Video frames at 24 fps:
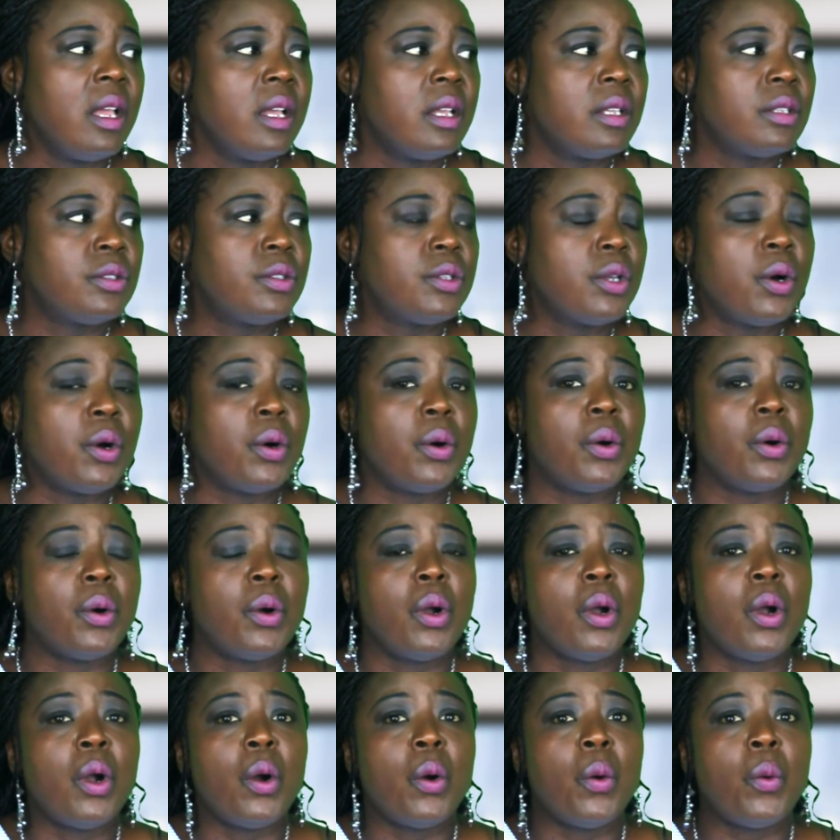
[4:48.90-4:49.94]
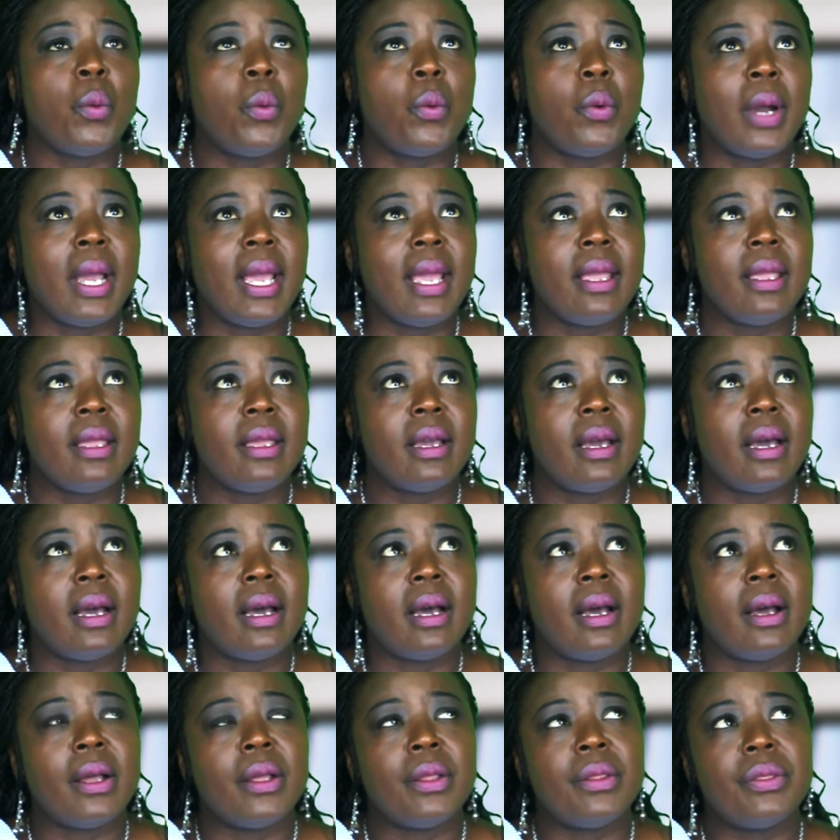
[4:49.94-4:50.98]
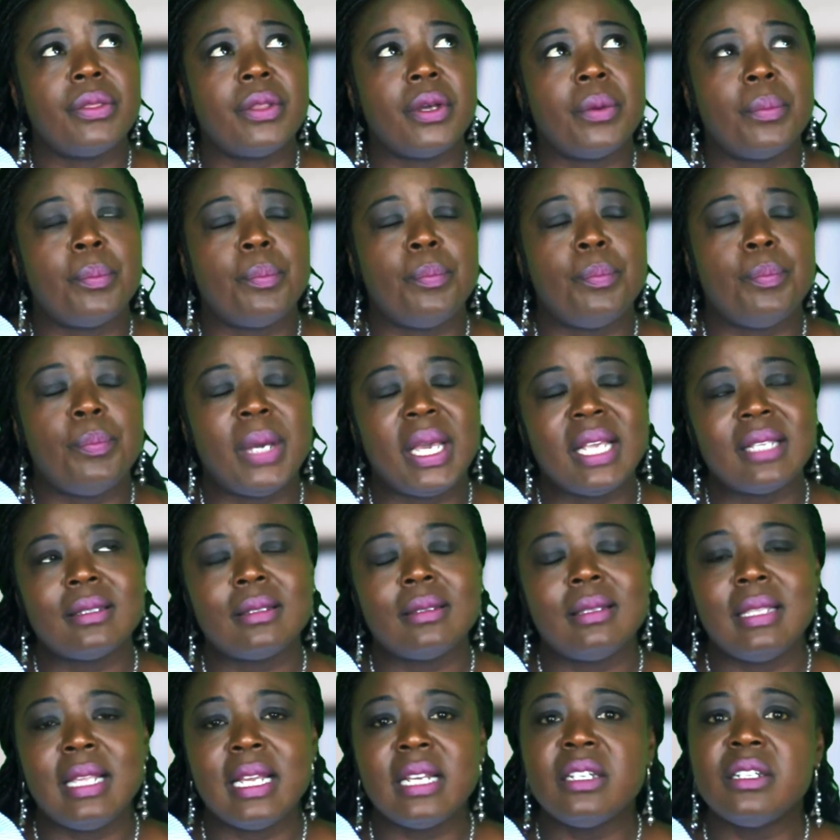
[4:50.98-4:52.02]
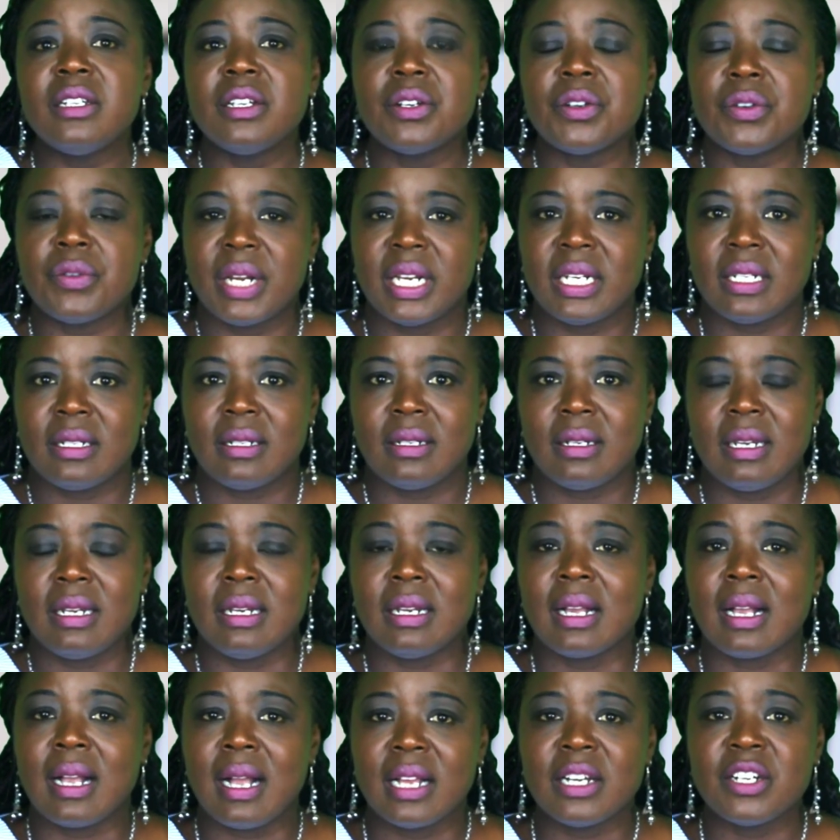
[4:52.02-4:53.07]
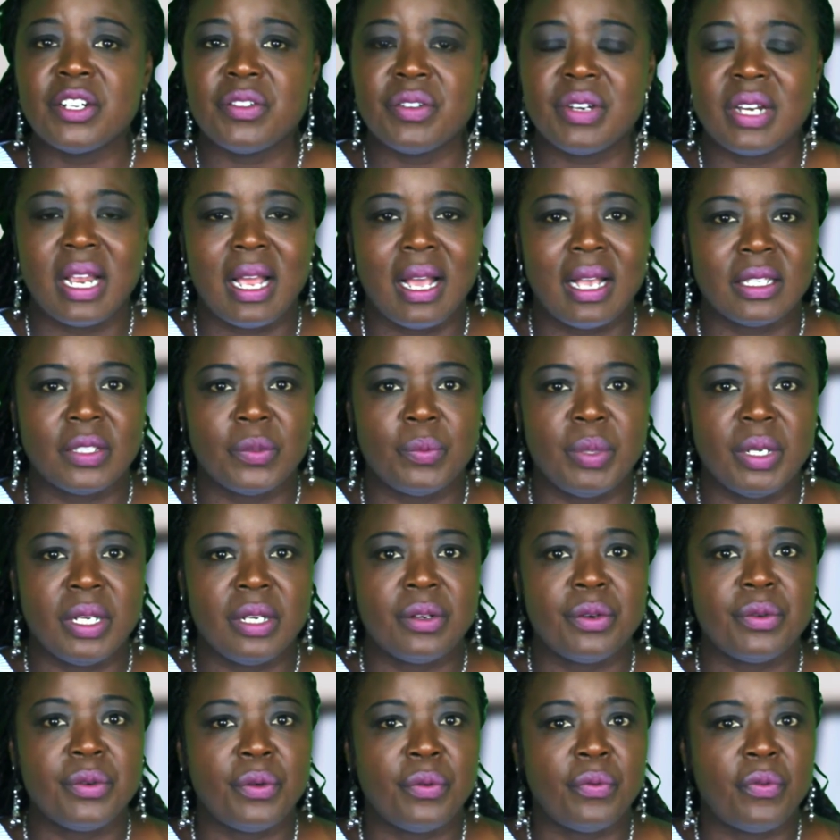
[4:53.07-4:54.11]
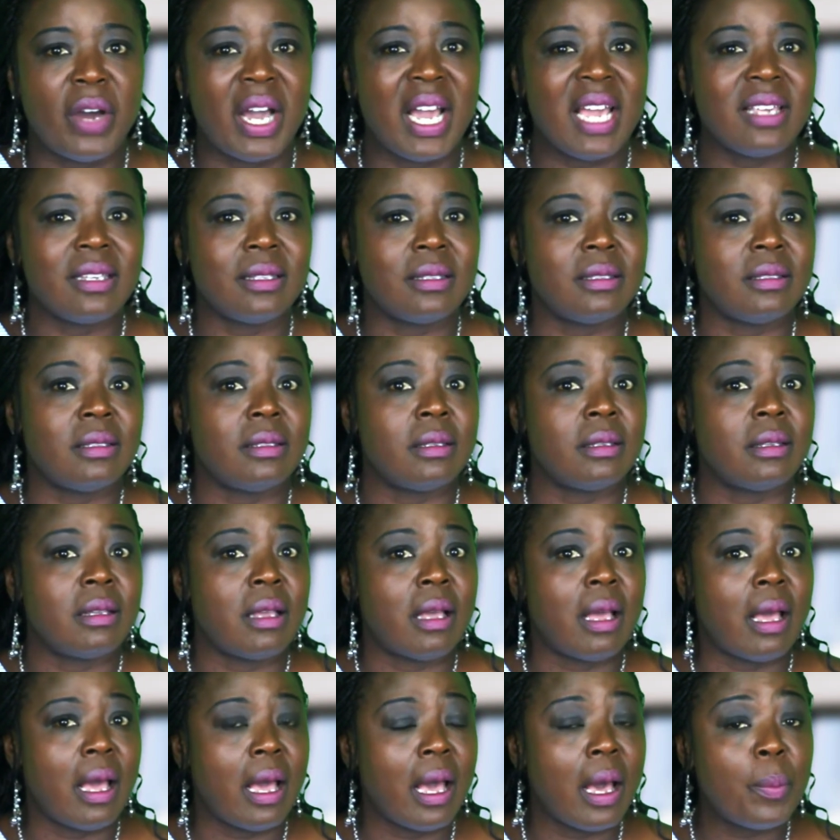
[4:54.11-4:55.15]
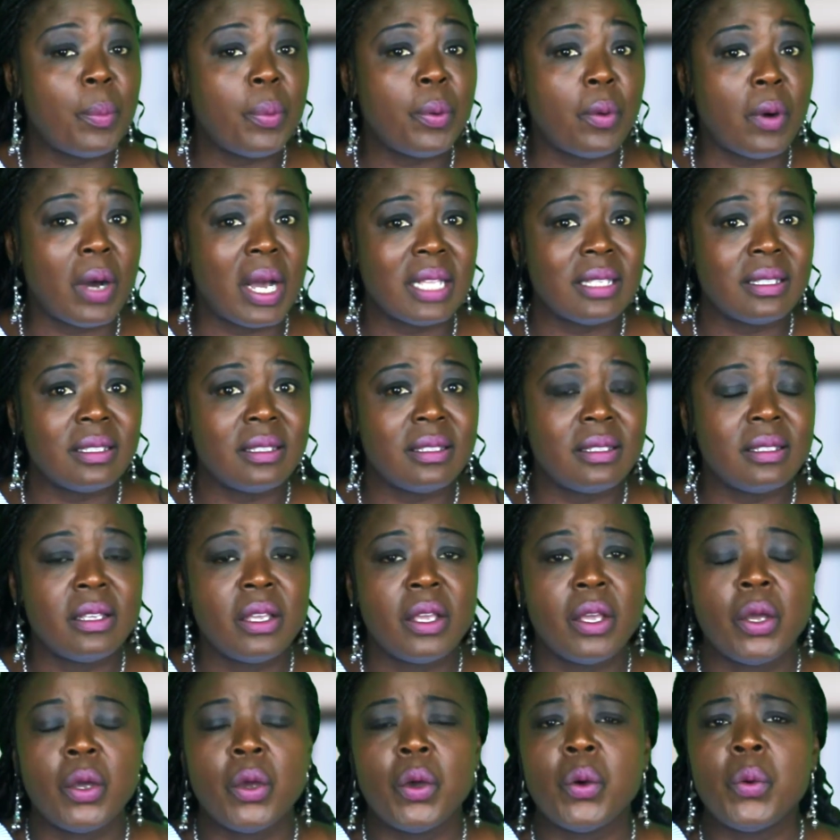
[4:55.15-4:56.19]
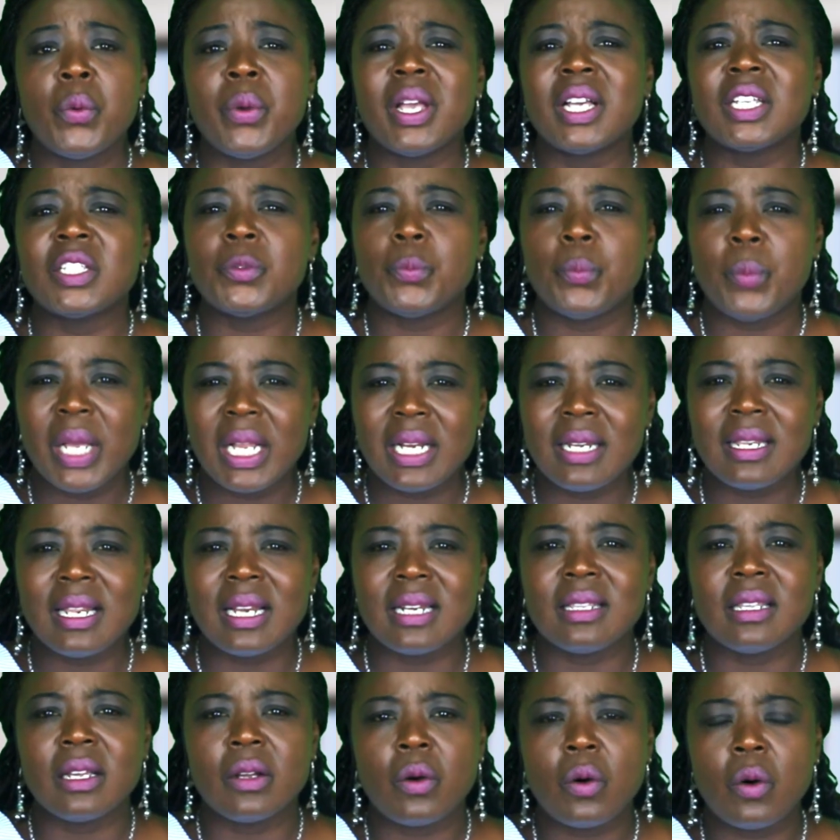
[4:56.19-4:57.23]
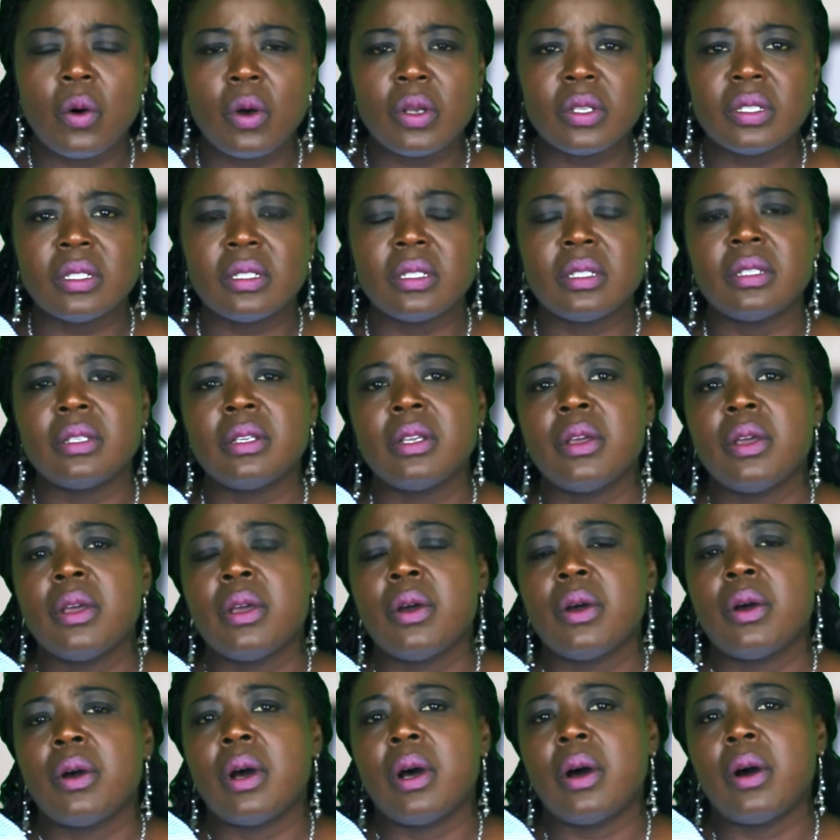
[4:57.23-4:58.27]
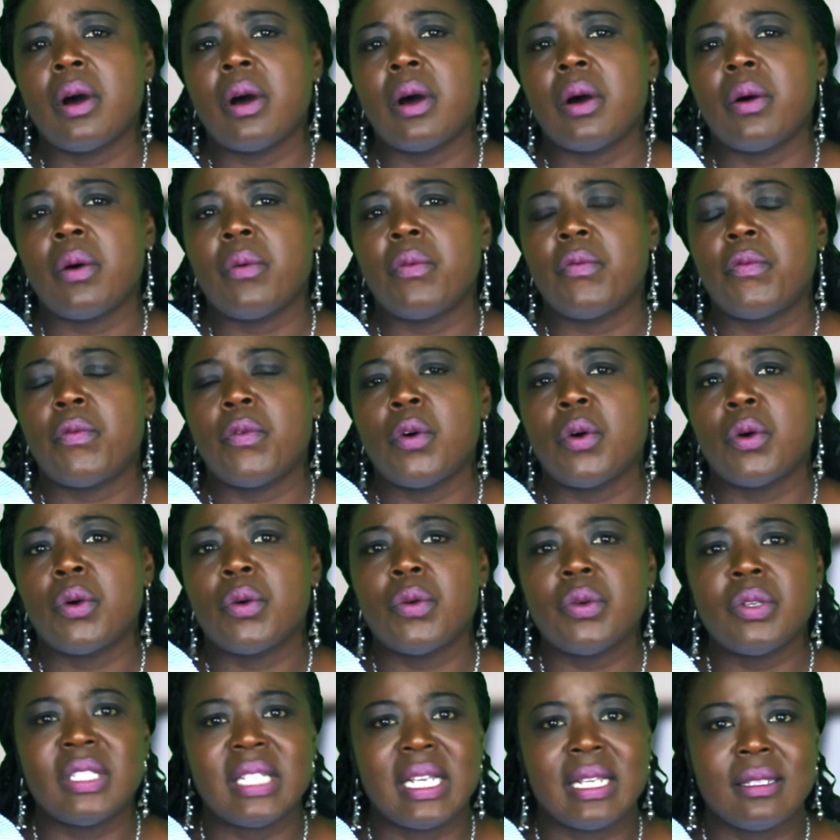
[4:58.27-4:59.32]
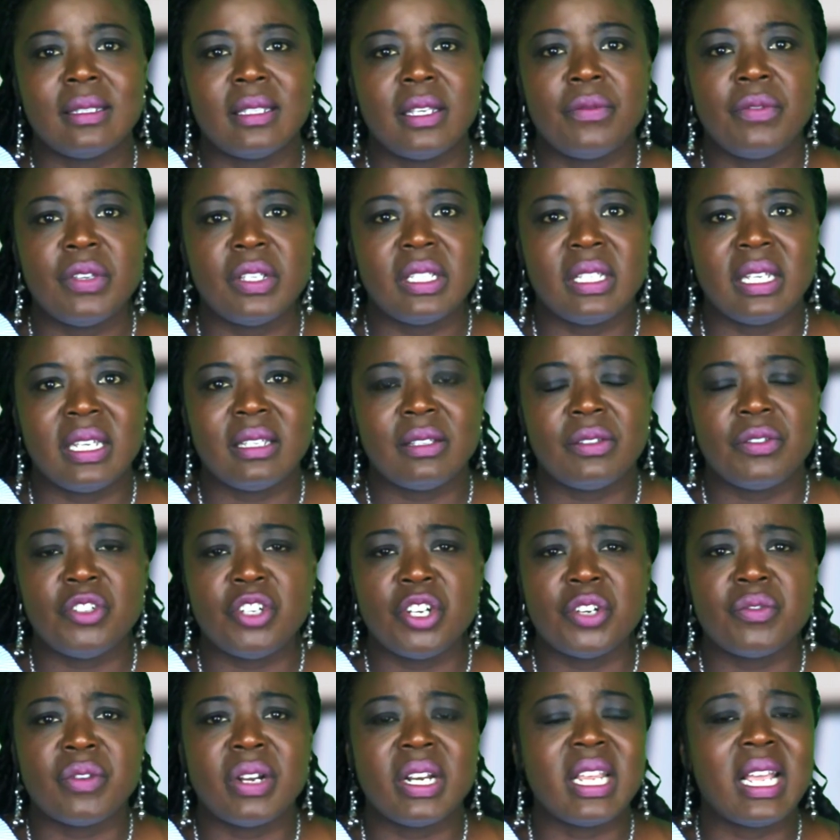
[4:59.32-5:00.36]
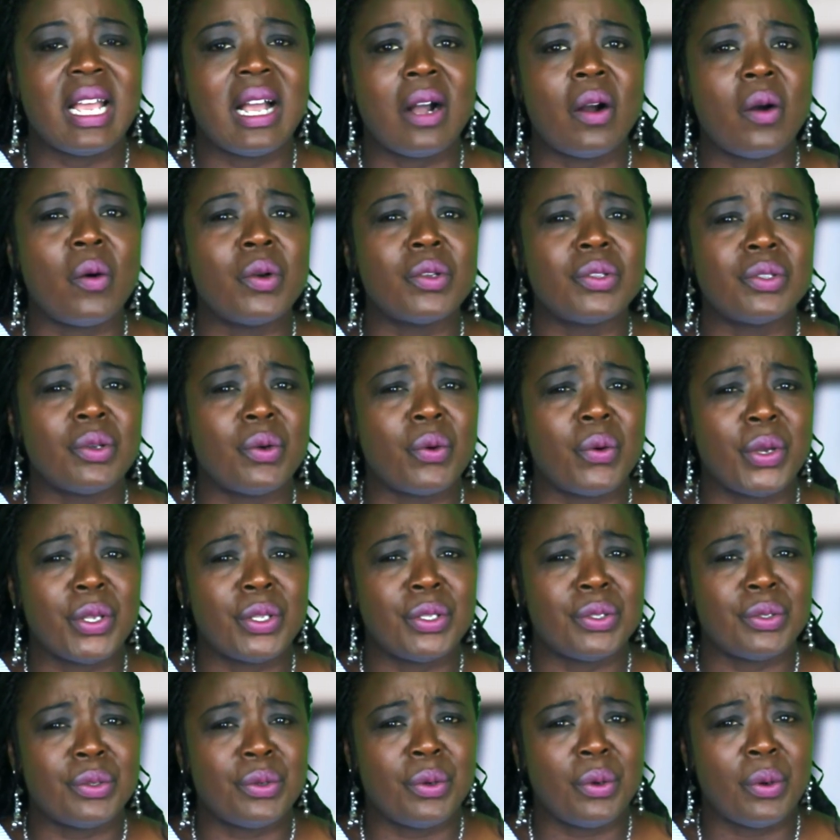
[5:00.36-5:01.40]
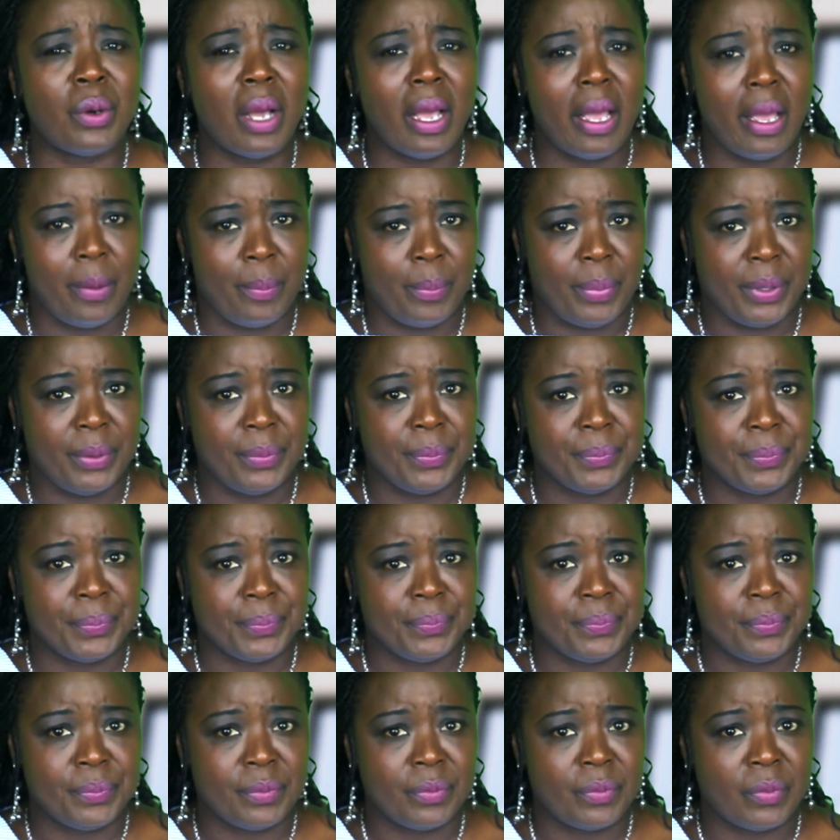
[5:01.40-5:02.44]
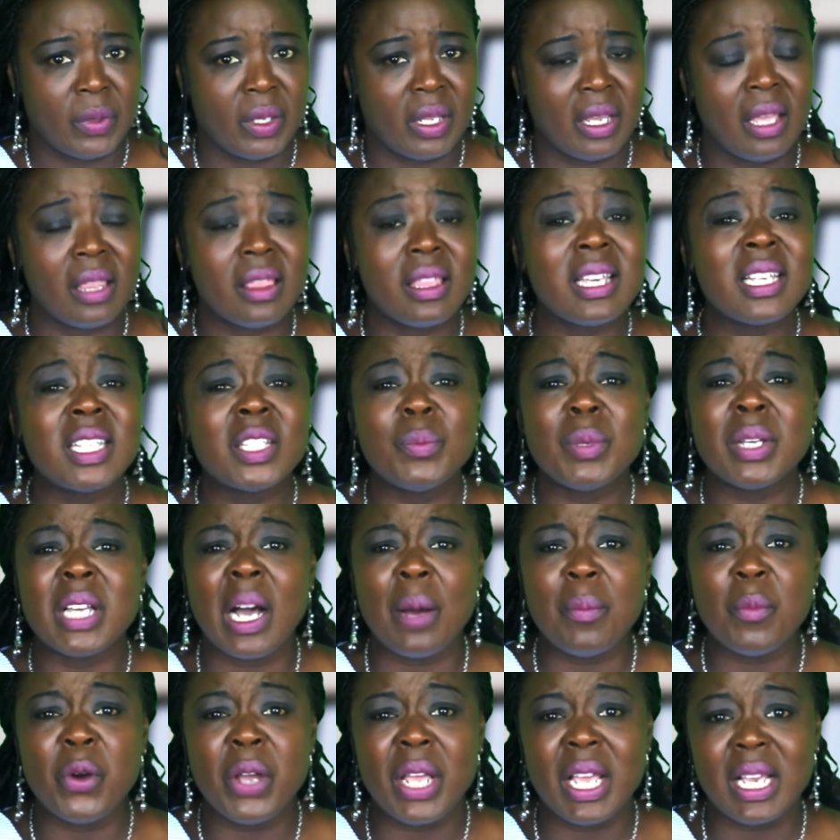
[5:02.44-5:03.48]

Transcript: So where the base lending rate in a country has been revised upwards, we expect that the cost for goods and services generally are also going to go up. Okay, things become more